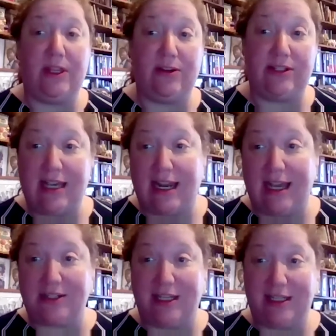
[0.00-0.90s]
There is not
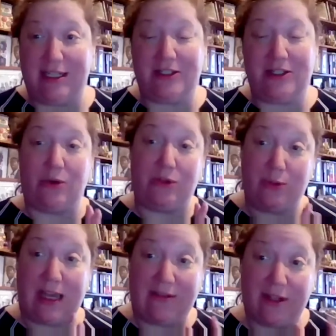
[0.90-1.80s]
actually a need to
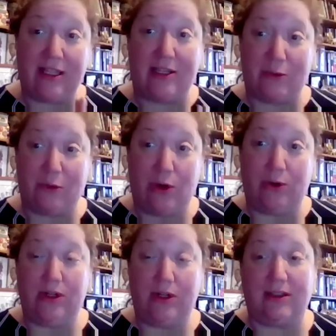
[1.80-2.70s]
do everything on the road.